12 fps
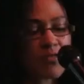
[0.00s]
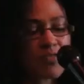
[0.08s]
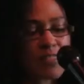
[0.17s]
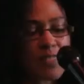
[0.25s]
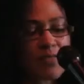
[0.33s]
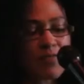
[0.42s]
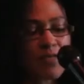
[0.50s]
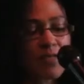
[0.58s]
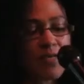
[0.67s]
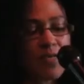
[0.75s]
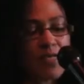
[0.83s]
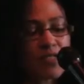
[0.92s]
of his
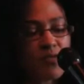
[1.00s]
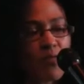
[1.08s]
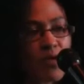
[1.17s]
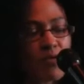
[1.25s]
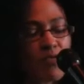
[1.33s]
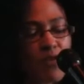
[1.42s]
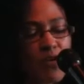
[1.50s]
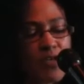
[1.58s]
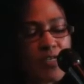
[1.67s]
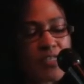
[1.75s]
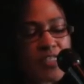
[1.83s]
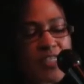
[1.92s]
living into one of
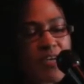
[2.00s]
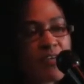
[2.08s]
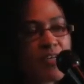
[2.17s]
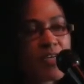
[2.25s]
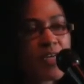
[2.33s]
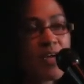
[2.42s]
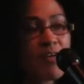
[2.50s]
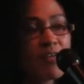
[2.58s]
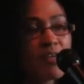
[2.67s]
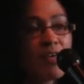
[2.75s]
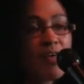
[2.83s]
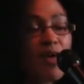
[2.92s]
learning, sharing, and
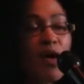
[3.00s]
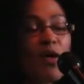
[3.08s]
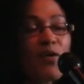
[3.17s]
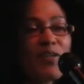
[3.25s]
caring.